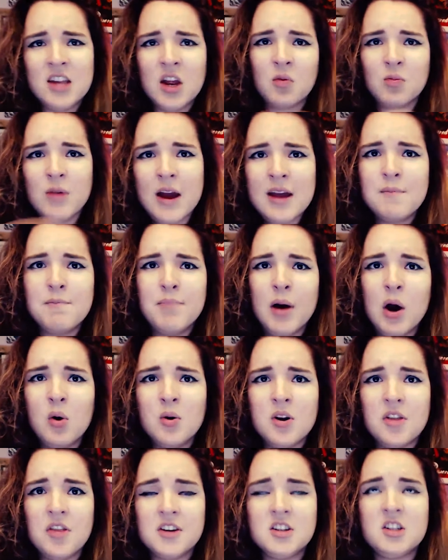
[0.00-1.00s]
red
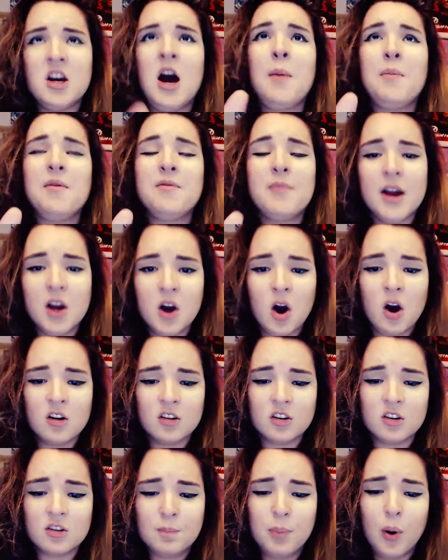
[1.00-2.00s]
bone at the top of my
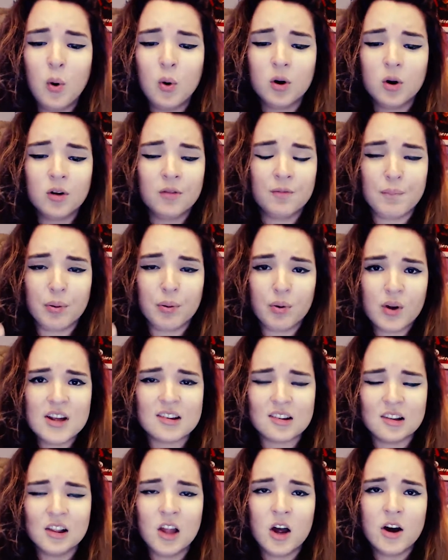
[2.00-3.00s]
car's poor
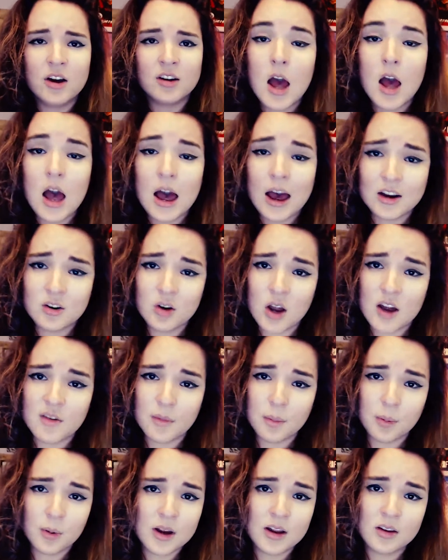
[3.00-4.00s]
Prius lungs. I drive a
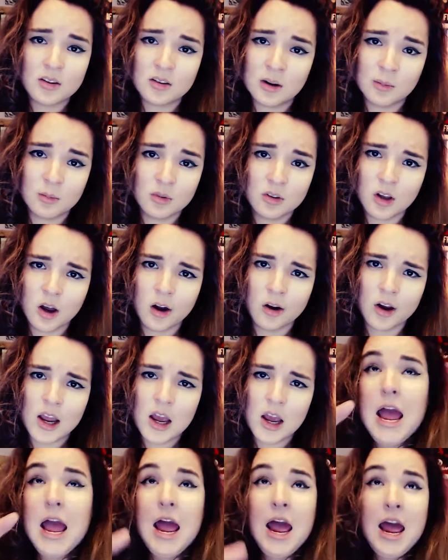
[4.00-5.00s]
Prius and I'm sorry.
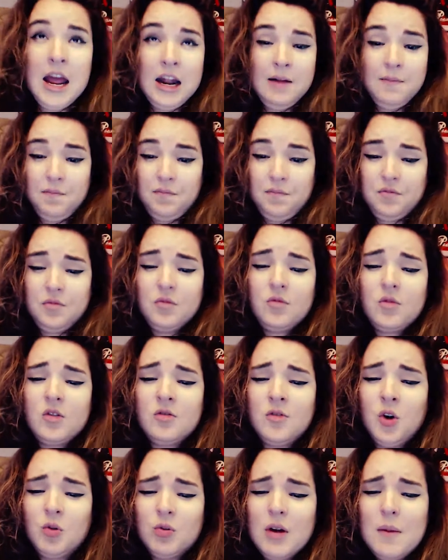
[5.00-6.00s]
And I'm
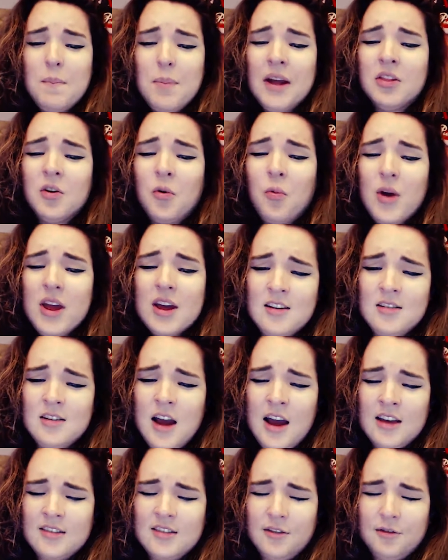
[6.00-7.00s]
gripping the wheel
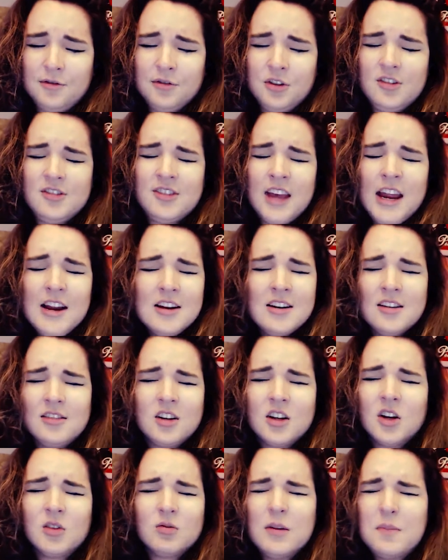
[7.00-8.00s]
as if Satan is
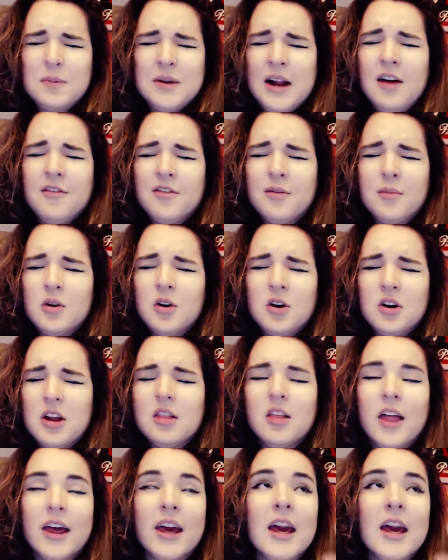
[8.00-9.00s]
going to rip it out from underneath. Like,